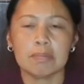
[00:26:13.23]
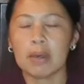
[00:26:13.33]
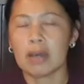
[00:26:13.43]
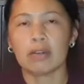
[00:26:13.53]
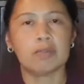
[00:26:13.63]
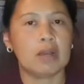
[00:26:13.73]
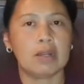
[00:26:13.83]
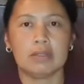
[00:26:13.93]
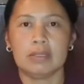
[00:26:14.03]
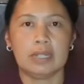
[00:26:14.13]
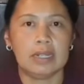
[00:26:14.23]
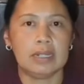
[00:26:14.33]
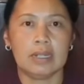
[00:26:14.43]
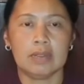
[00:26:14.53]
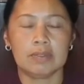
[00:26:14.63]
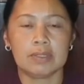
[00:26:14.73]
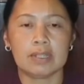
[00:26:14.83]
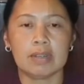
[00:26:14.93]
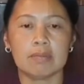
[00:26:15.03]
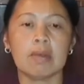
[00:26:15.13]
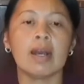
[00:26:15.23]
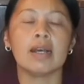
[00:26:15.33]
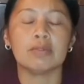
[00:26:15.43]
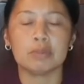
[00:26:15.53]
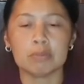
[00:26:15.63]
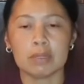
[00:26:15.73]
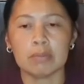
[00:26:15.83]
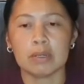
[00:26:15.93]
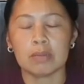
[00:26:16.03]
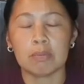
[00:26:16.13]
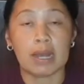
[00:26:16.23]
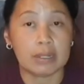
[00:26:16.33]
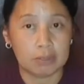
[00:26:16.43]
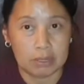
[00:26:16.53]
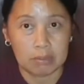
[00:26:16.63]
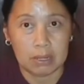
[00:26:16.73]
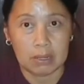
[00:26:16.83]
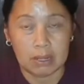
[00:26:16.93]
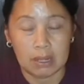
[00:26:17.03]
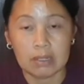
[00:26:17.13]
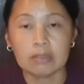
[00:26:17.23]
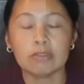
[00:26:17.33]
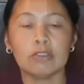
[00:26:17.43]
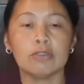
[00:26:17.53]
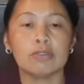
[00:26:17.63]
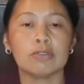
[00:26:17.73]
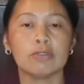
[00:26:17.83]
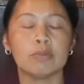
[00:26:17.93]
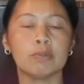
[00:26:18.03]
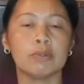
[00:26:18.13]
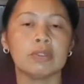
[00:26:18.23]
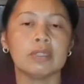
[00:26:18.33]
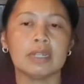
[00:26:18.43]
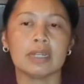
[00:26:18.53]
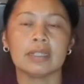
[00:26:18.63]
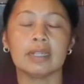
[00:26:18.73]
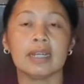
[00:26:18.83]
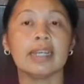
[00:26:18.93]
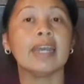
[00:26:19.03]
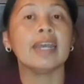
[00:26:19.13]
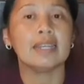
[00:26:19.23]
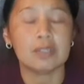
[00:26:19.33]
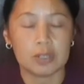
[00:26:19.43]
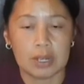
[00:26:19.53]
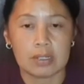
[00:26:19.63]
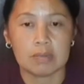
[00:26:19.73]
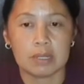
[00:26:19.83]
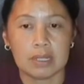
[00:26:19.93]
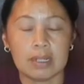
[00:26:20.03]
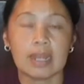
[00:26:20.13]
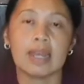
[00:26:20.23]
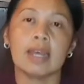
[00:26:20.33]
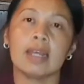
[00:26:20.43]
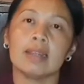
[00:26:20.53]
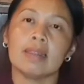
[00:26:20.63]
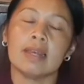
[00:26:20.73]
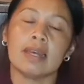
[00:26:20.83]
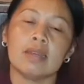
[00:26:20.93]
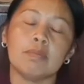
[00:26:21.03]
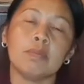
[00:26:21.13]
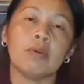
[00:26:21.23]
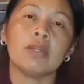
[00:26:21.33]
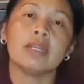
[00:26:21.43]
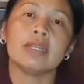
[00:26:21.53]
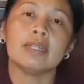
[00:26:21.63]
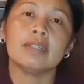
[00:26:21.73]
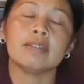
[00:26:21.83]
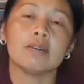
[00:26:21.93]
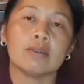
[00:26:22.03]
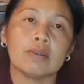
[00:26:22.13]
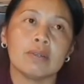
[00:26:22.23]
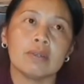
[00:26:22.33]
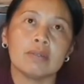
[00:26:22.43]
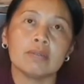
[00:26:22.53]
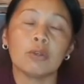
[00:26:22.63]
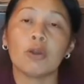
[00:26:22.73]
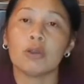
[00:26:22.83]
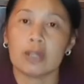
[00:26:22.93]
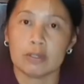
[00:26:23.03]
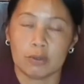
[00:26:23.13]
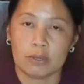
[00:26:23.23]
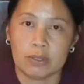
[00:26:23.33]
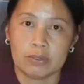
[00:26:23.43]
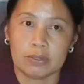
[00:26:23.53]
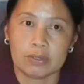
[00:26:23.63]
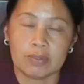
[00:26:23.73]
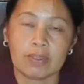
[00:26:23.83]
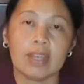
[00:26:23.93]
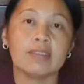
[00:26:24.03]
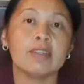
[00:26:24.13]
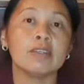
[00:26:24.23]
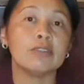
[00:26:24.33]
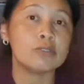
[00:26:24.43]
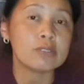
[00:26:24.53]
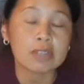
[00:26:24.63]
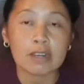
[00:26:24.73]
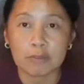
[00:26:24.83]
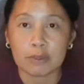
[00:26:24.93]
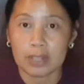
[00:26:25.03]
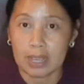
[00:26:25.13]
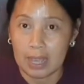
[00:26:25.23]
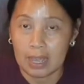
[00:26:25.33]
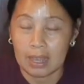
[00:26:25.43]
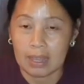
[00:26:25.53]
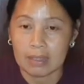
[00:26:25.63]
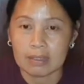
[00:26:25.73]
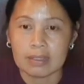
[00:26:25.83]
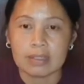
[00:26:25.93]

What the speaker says: part of our daily life. So I remember my grandmother used to put ylang ylang and jasmine, and they boil it in a coconut oils, and they use that for their hair,